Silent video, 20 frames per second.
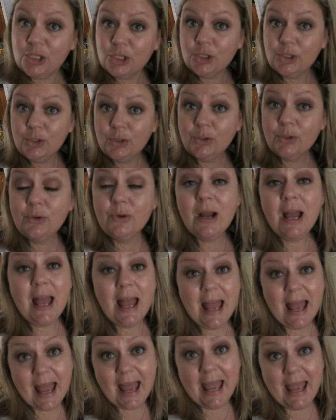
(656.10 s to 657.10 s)
do
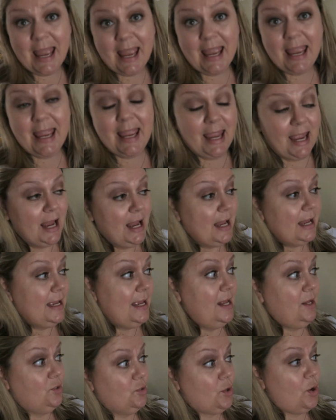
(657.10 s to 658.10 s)
a
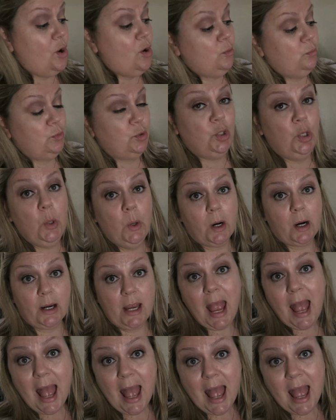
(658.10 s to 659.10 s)
Easter home tour.
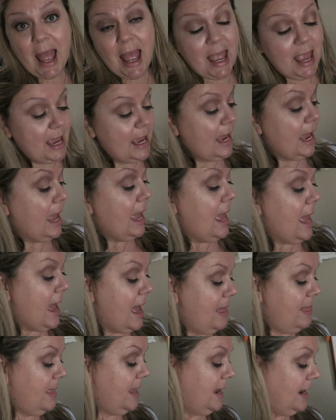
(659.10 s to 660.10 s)
Yay!
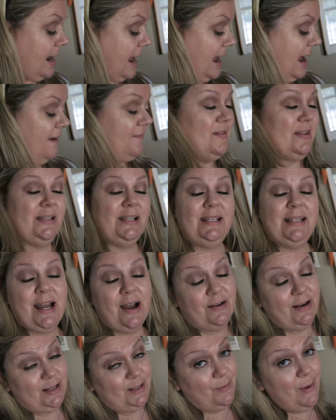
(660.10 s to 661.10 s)
And then I have to sit
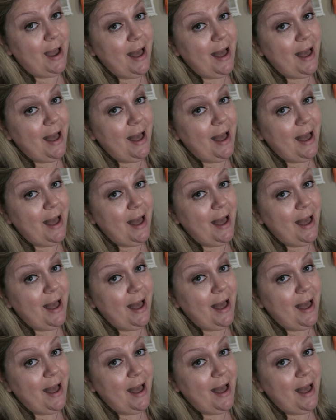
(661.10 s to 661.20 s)
down as